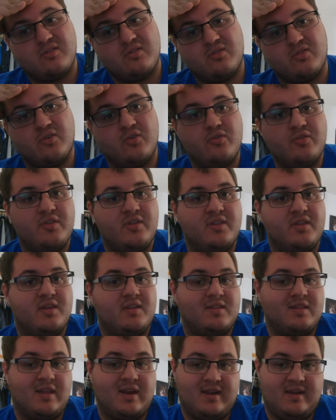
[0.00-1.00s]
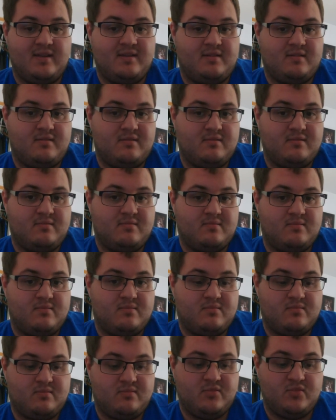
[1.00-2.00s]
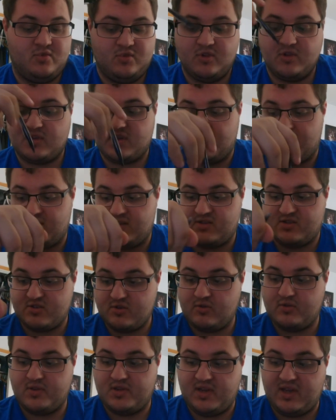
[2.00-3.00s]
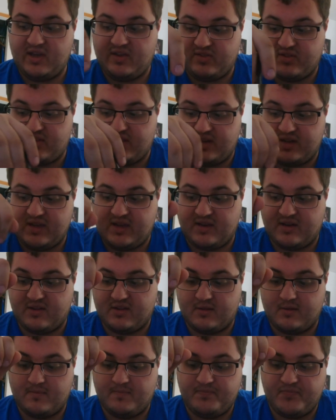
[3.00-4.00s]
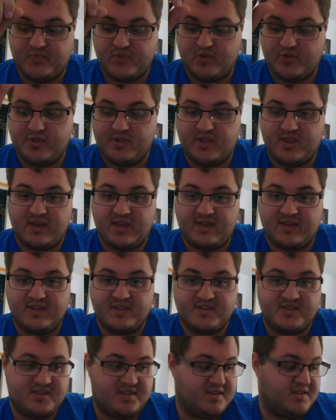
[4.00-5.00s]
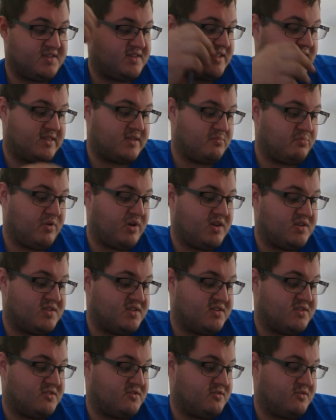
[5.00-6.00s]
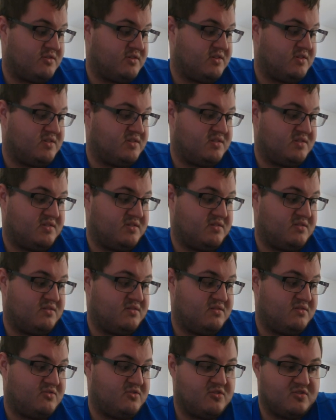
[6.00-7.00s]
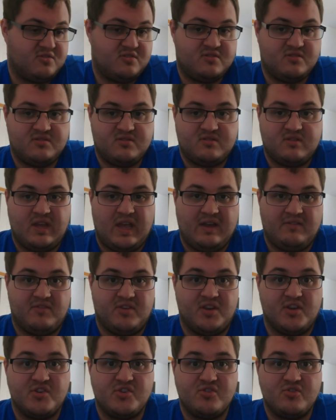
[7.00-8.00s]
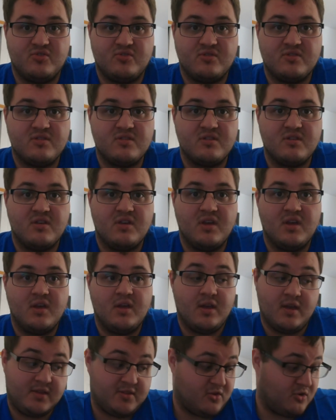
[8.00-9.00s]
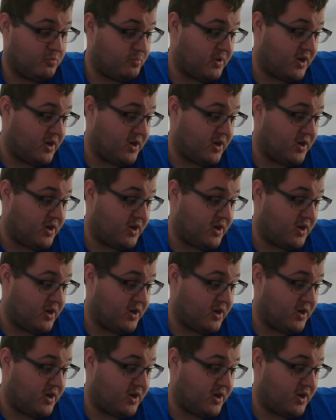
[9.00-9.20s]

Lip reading: the only thing that I looking solely at the data, the only thing I can see is that the processor is just having issues, and they're